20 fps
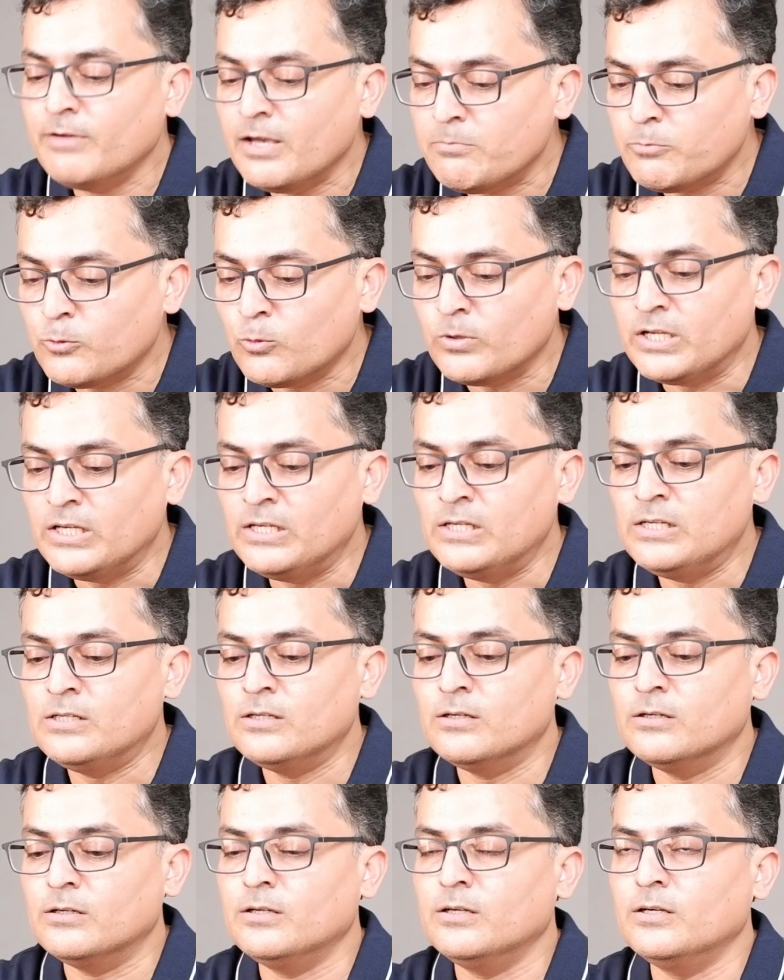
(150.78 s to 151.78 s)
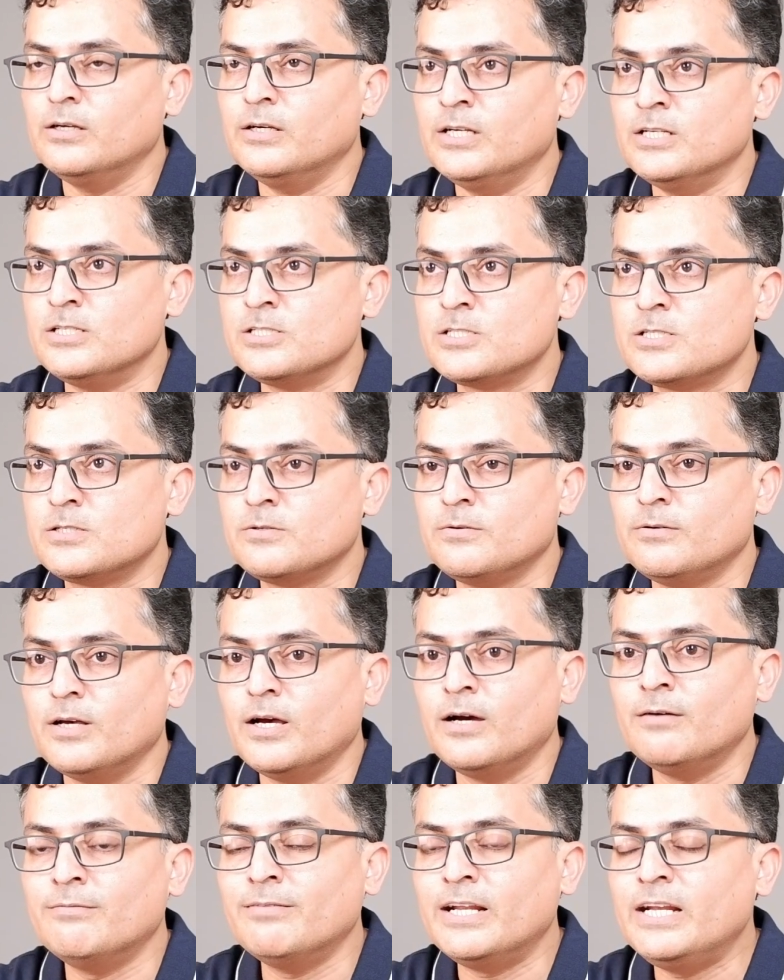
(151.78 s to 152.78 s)
Whey protein is
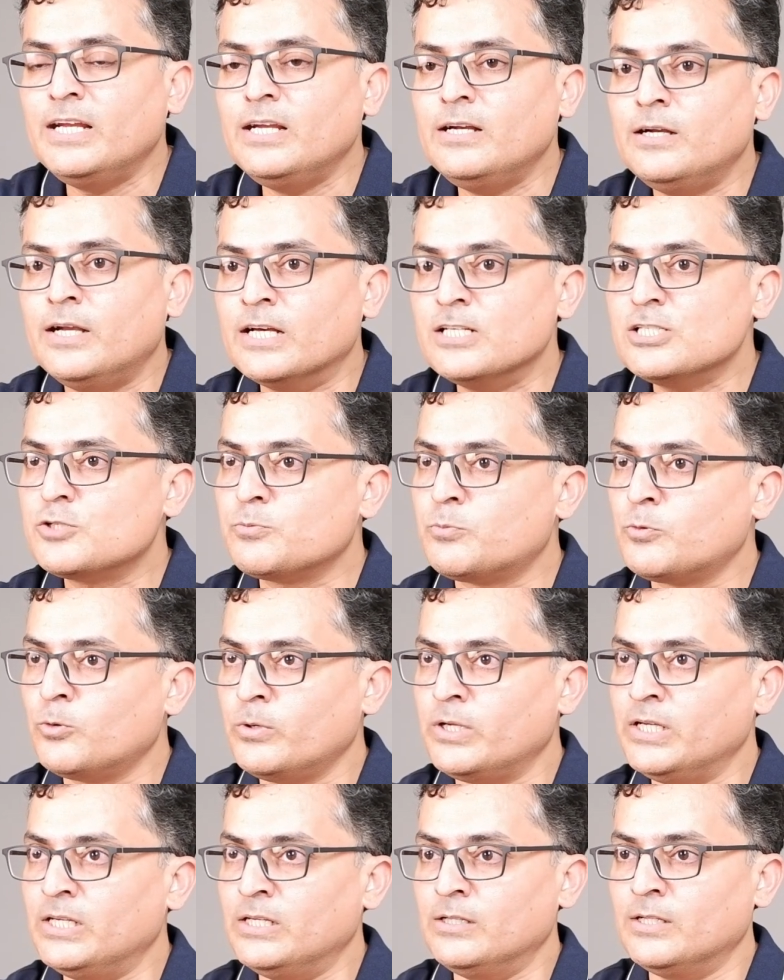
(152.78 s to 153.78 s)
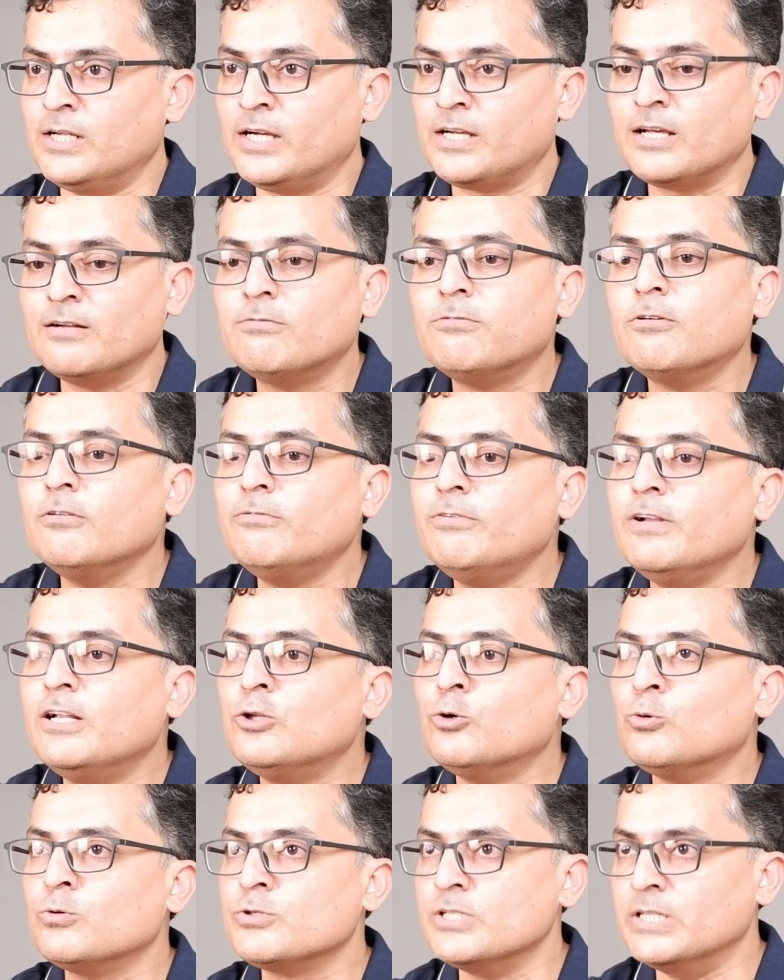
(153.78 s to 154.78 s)
a very dense protein that can
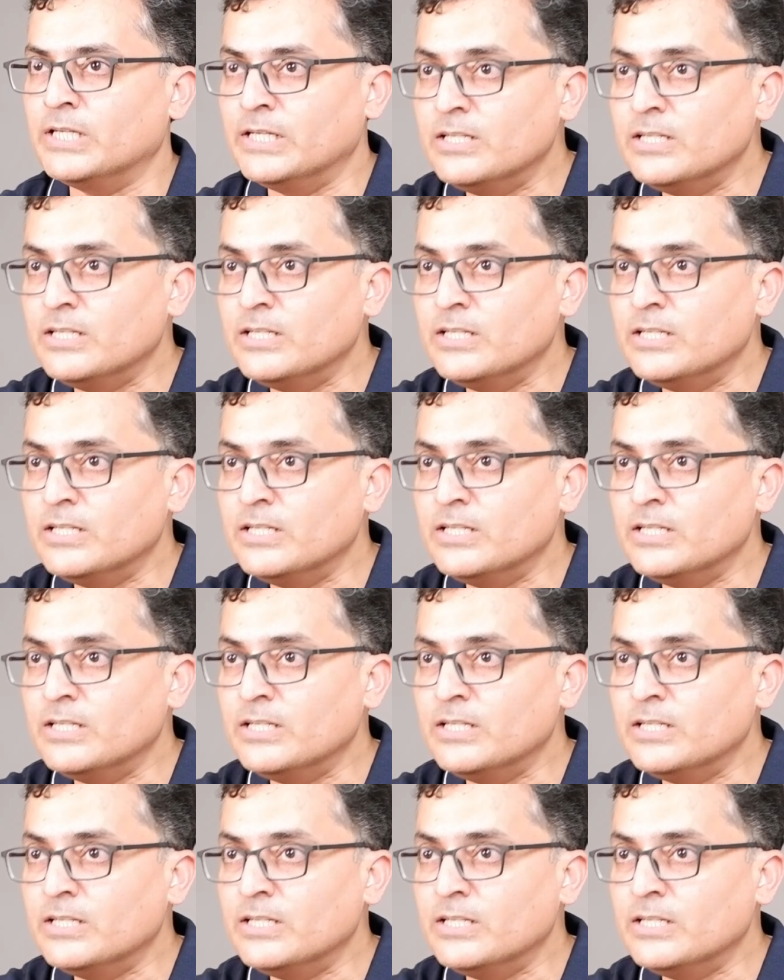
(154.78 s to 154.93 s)
fulfill those